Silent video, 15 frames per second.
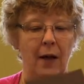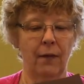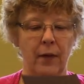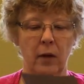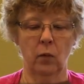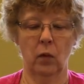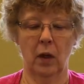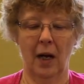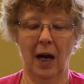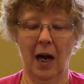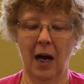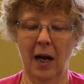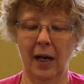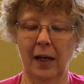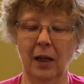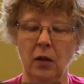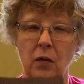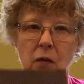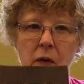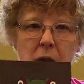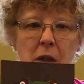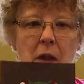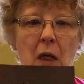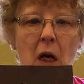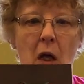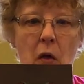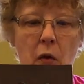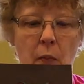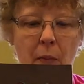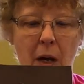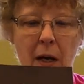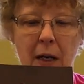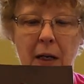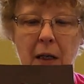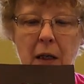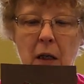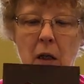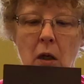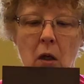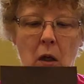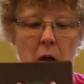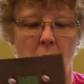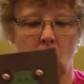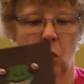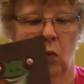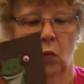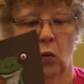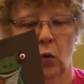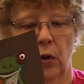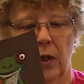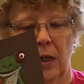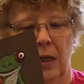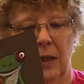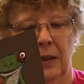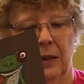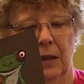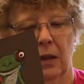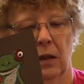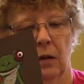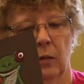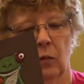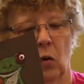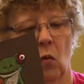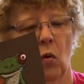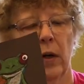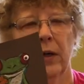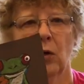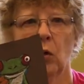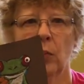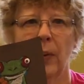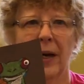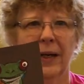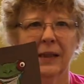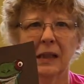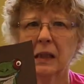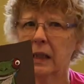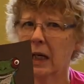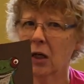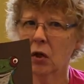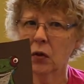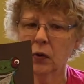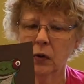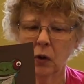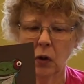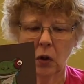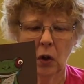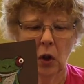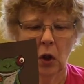And then what I used to color mine were these oil pastels.